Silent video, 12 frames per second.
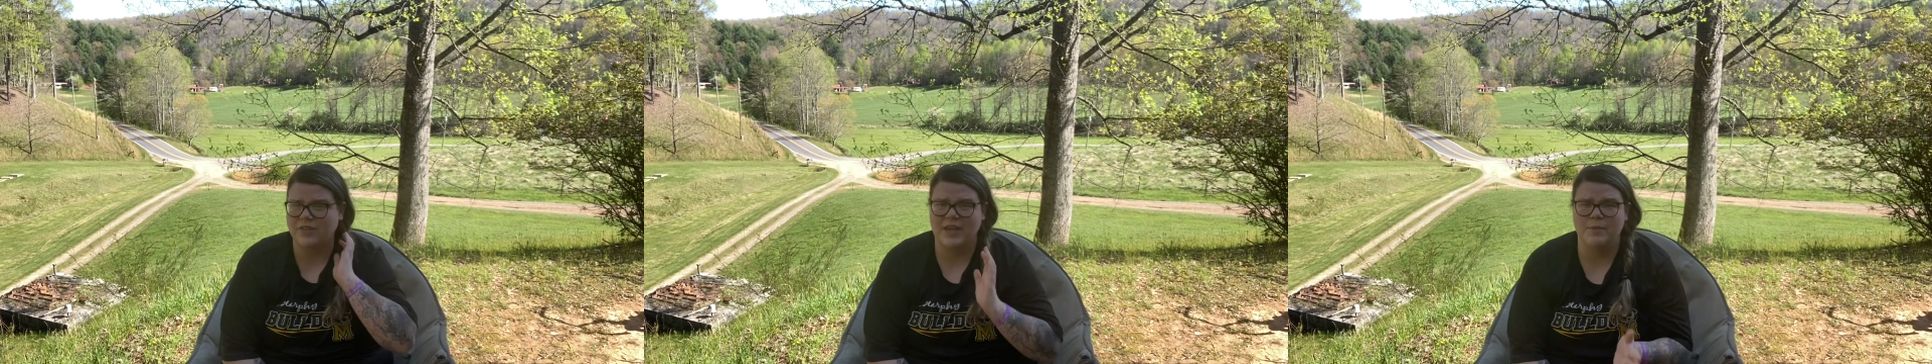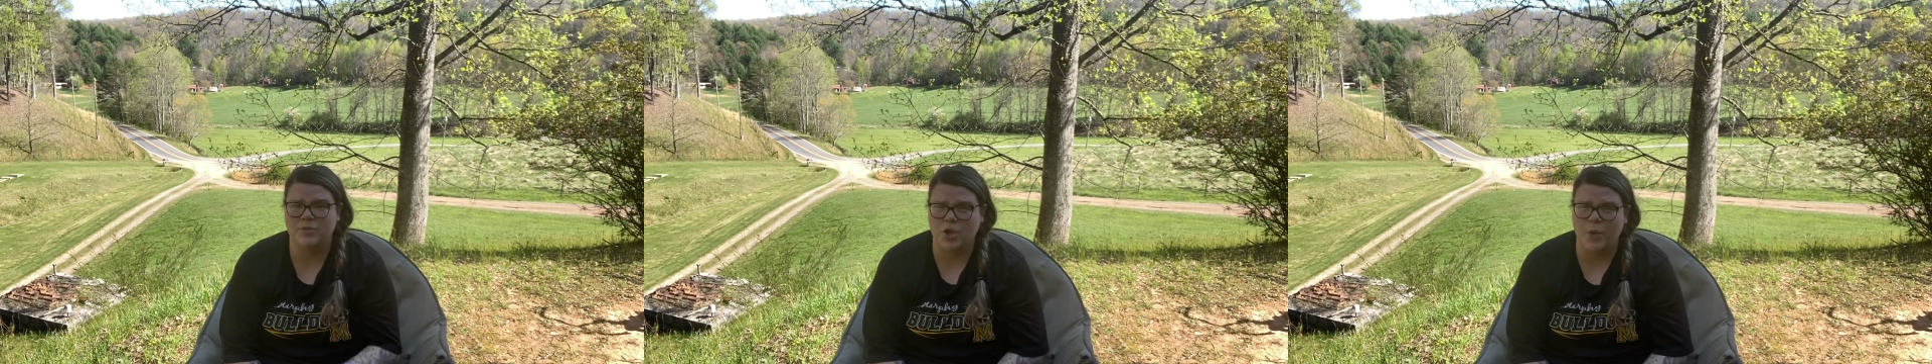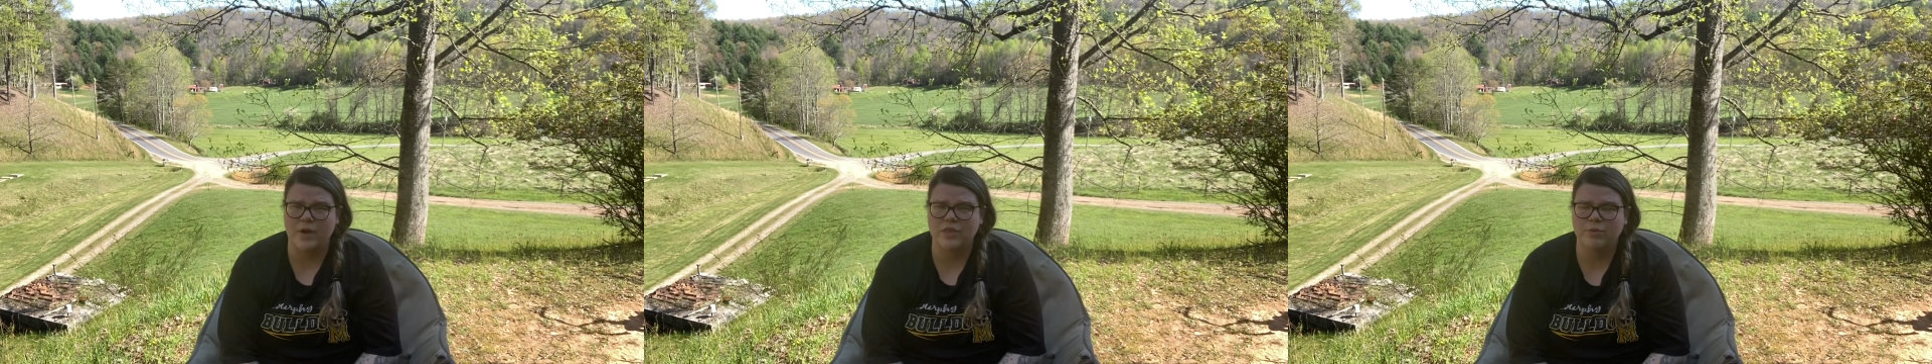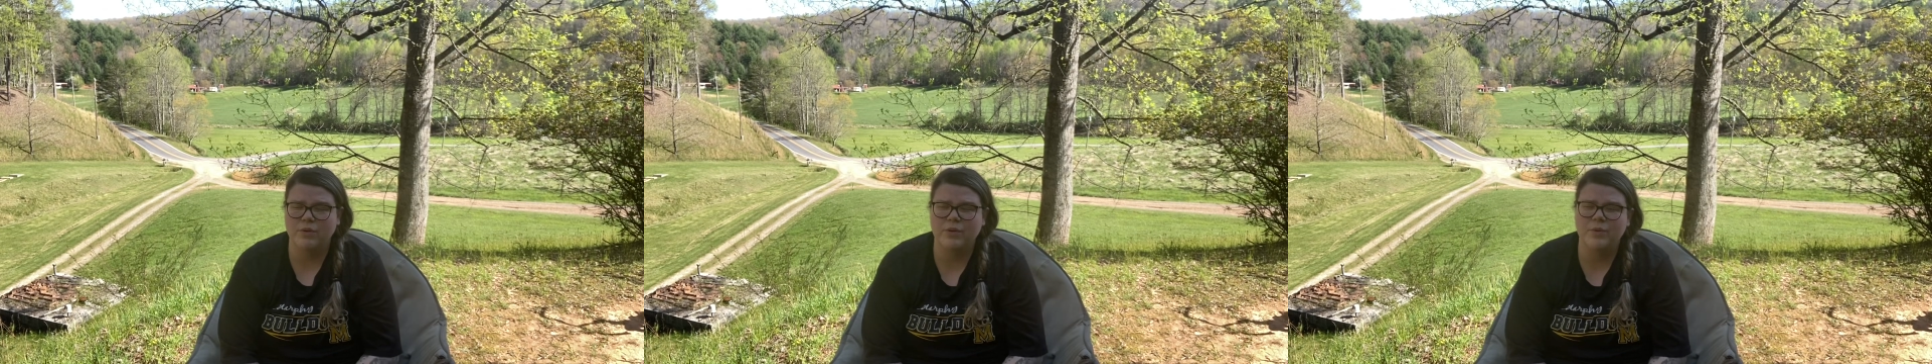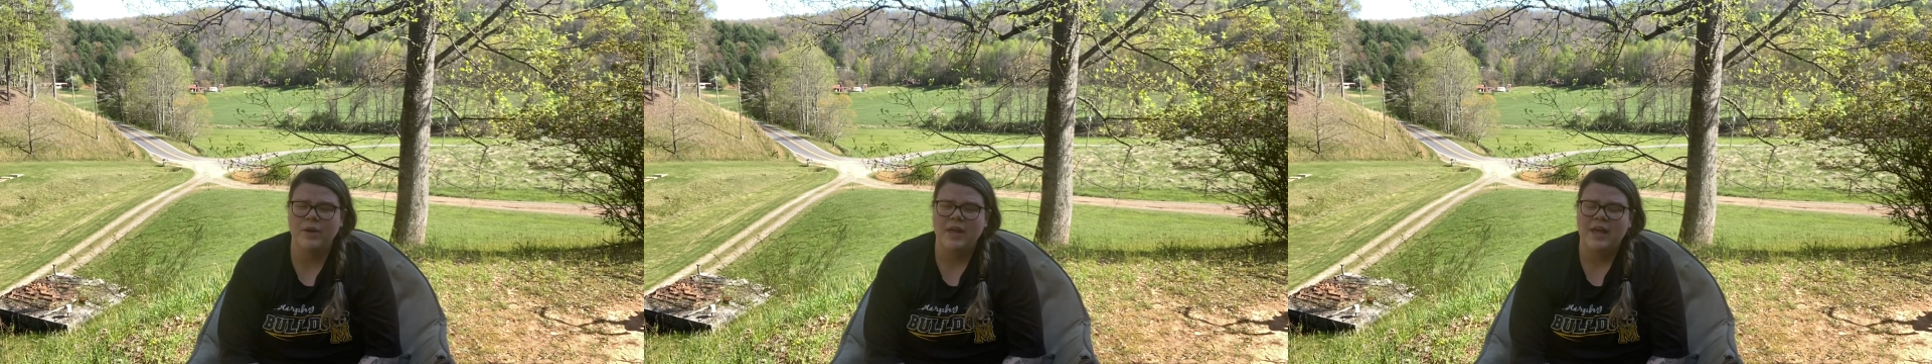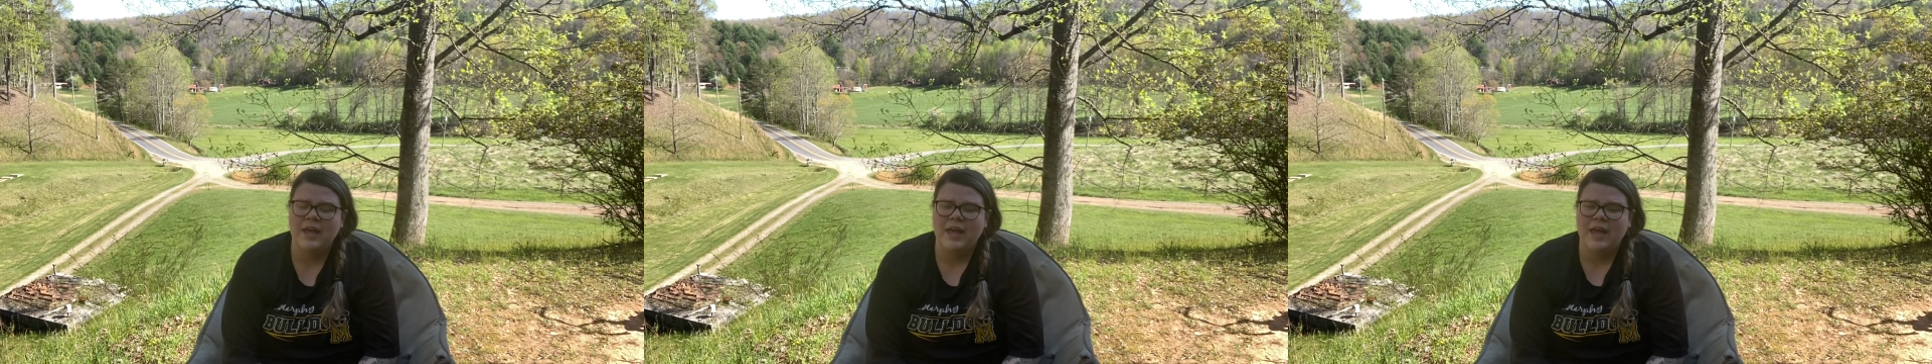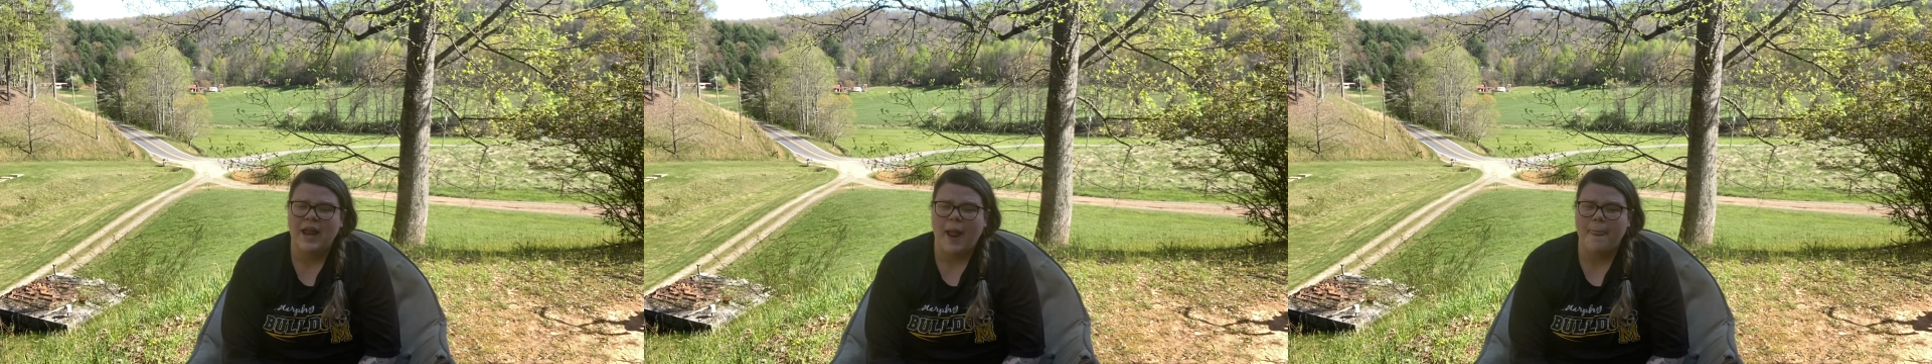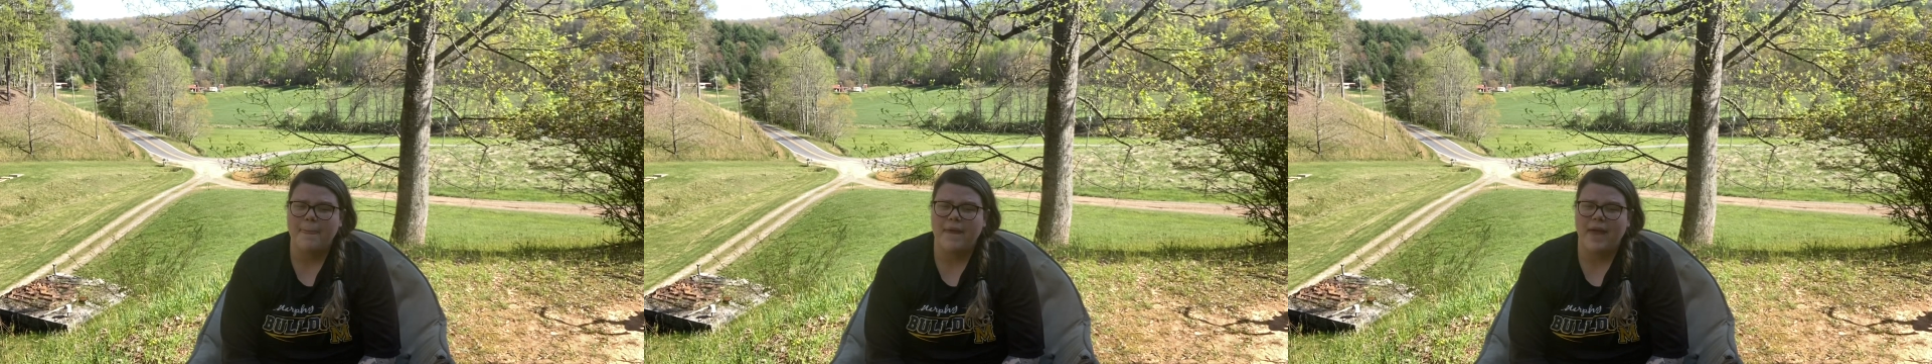that he was going through,
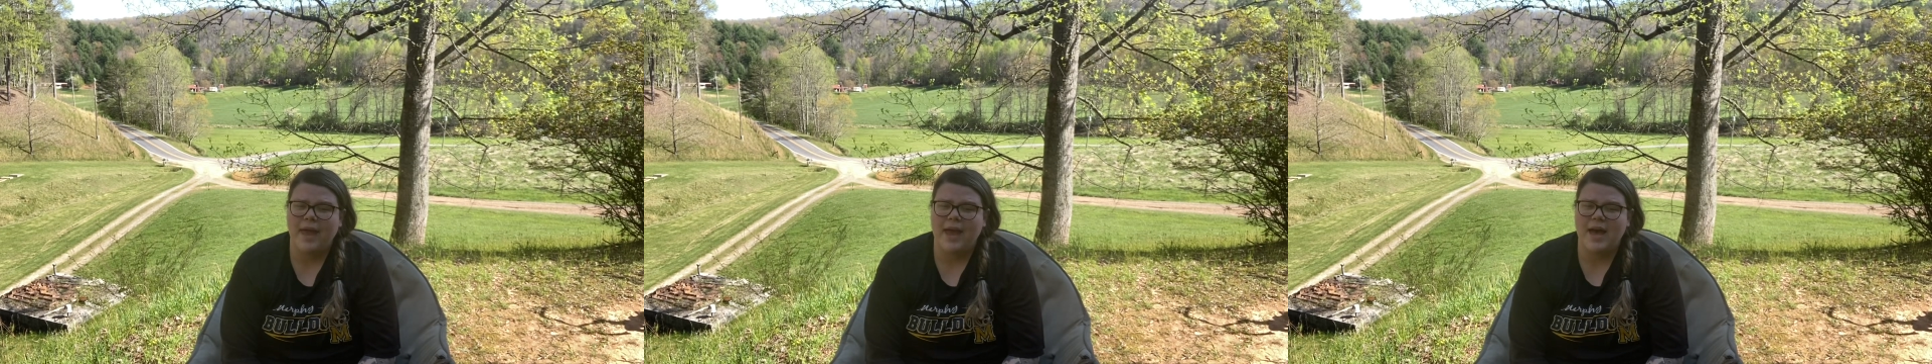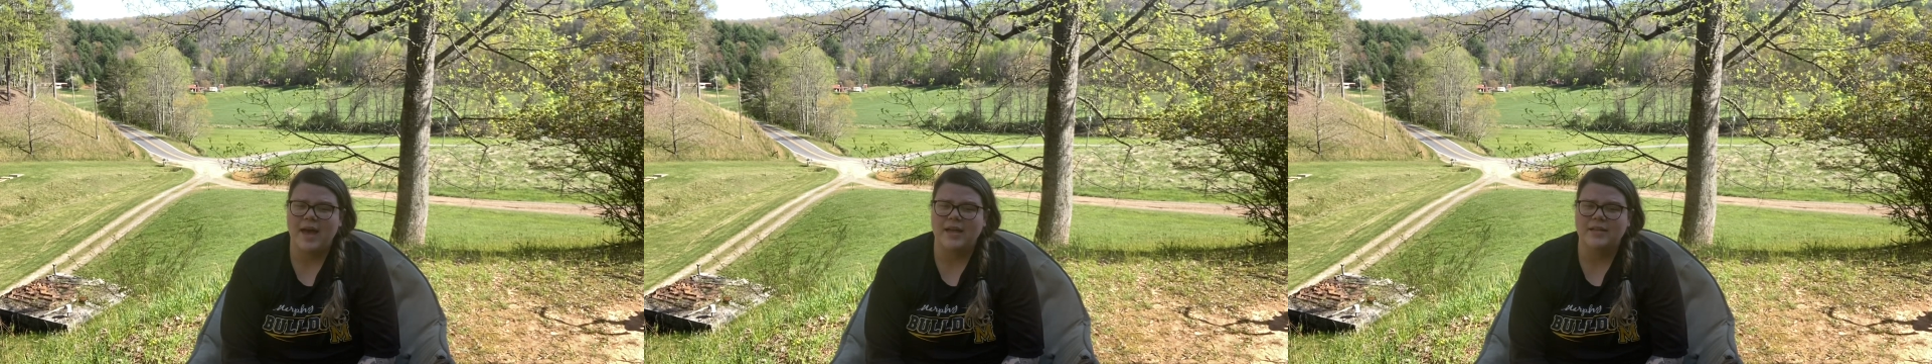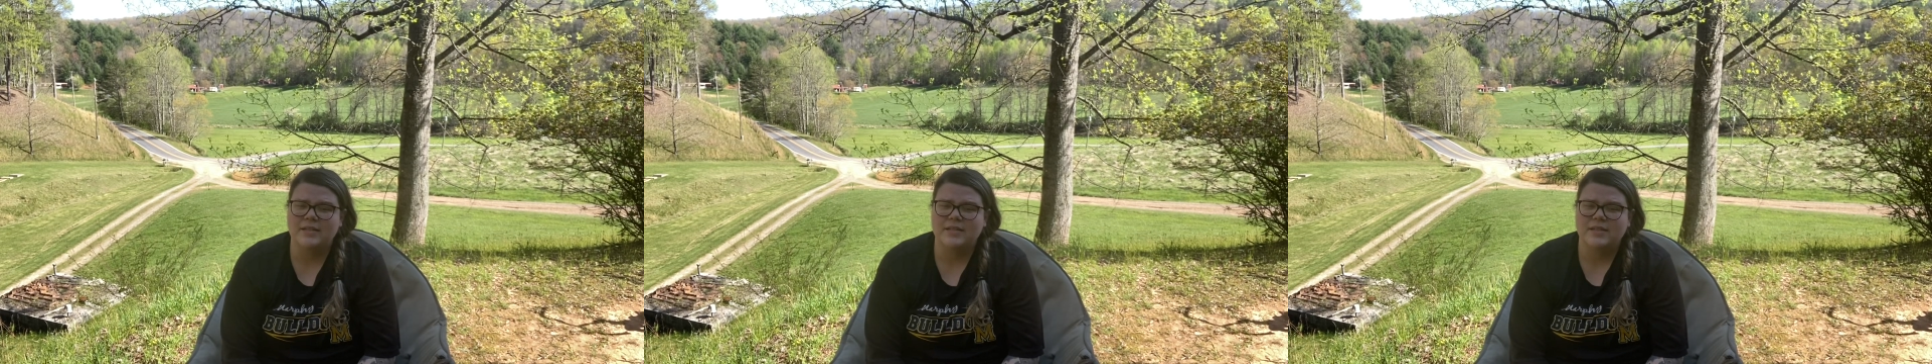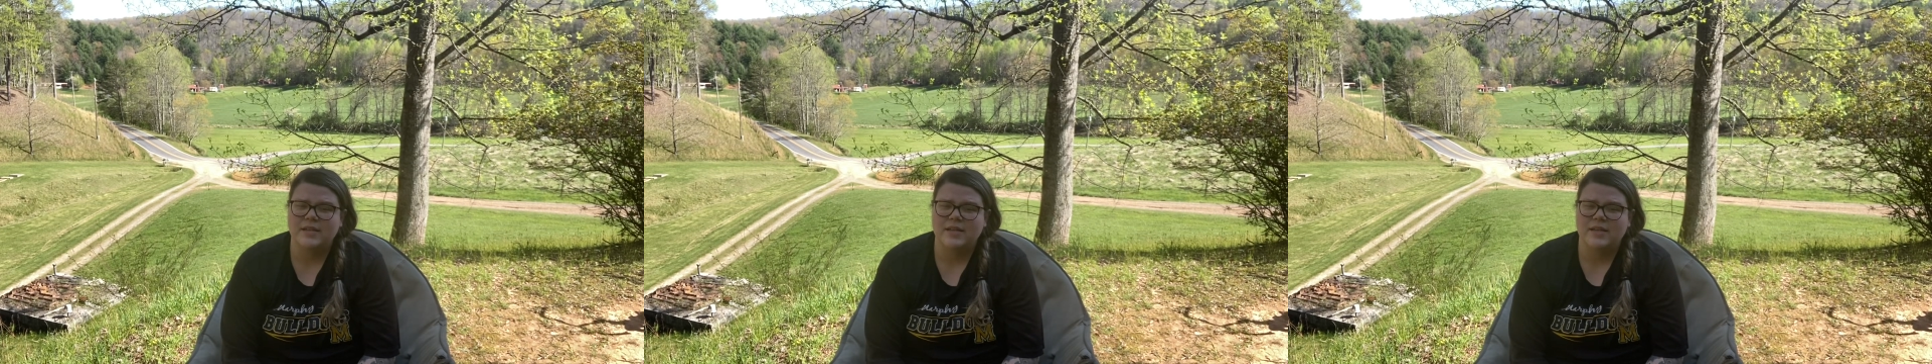and